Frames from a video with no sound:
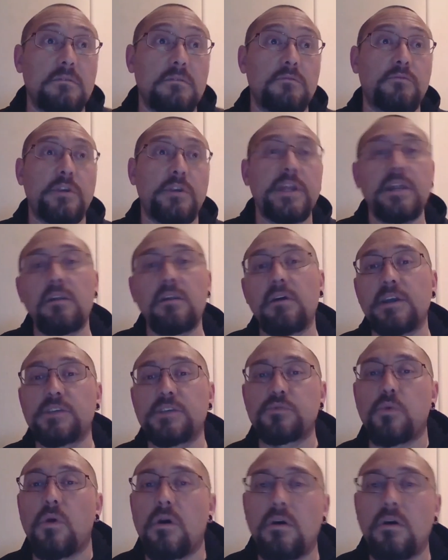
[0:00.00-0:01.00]

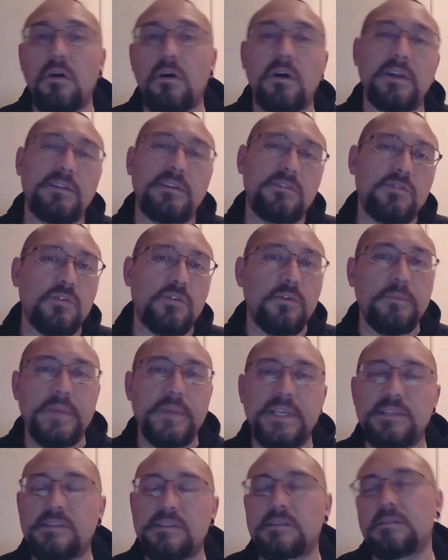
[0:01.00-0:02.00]
realise what I'd sort of
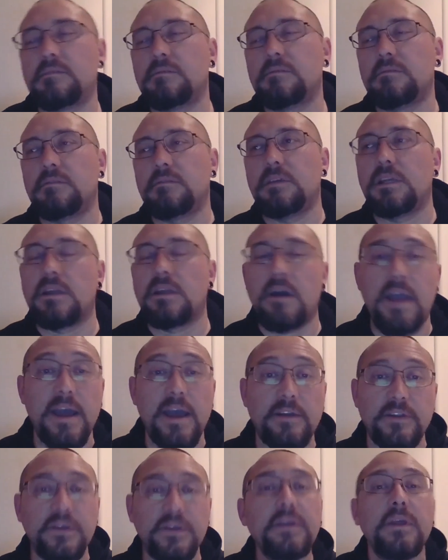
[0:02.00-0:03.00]
missed, and
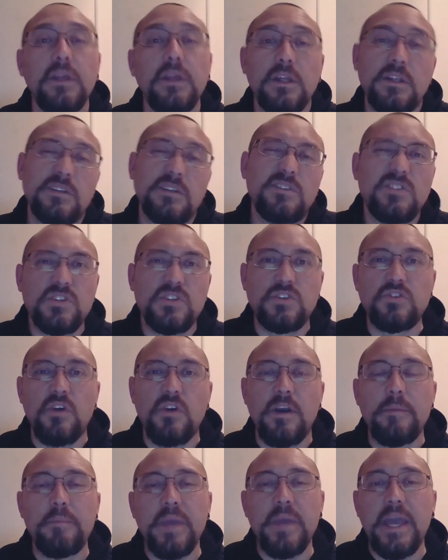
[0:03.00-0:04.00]
how to
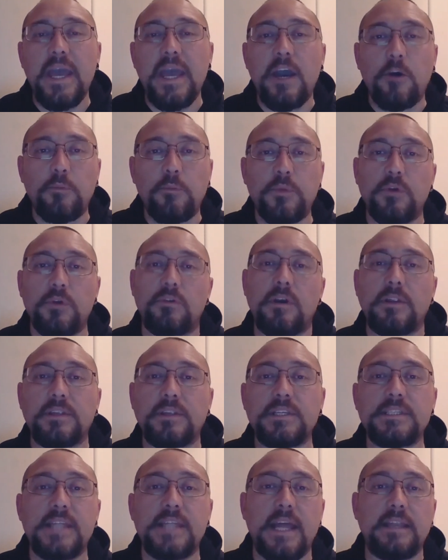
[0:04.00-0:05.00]
try and better help your
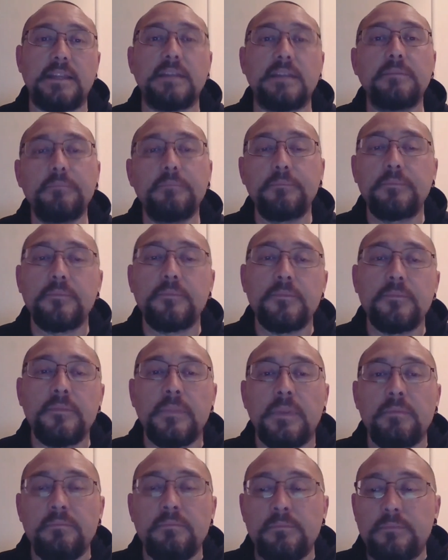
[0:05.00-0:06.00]
understanding.
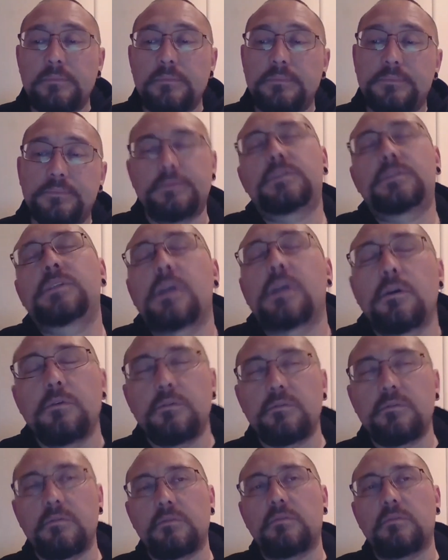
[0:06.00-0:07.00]

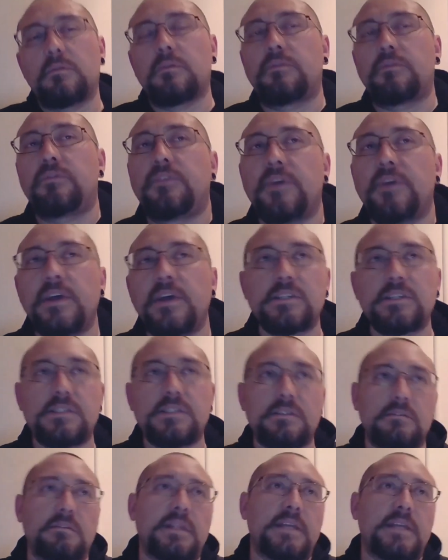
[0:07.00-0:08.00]
So
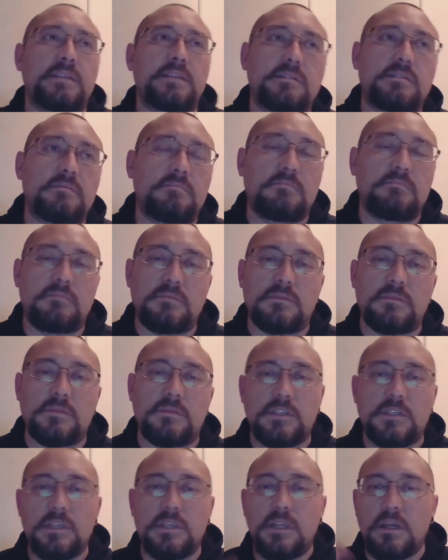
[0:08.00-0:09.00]
first, let's
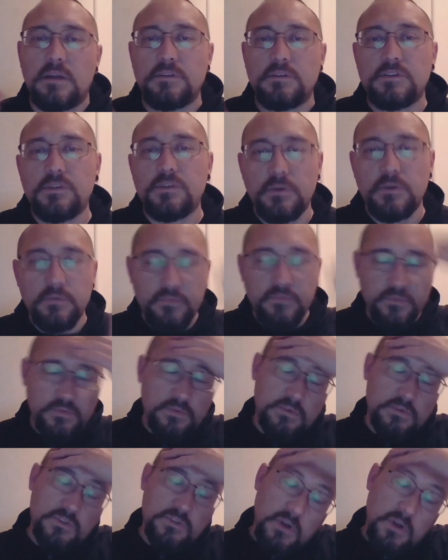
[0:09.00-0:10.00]
sort of
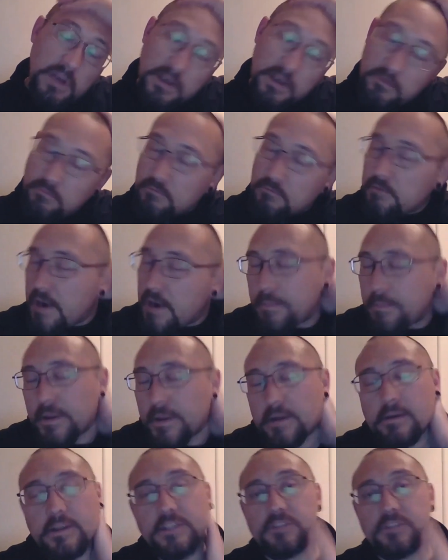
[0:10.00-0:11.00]
try to wrap
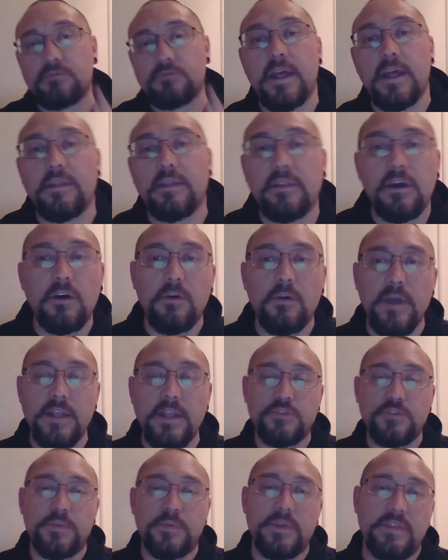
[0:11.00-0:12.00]
our heads around the whole
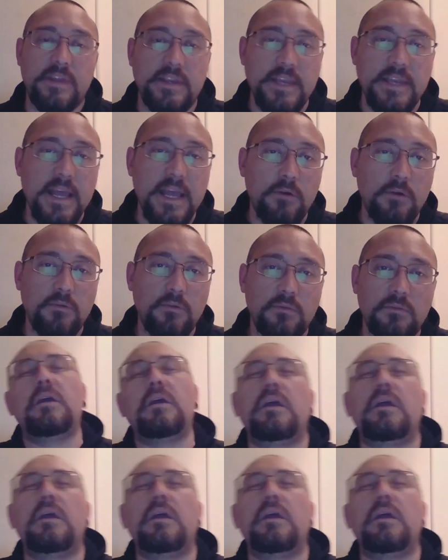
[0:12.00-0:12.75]
entropy thing. Now,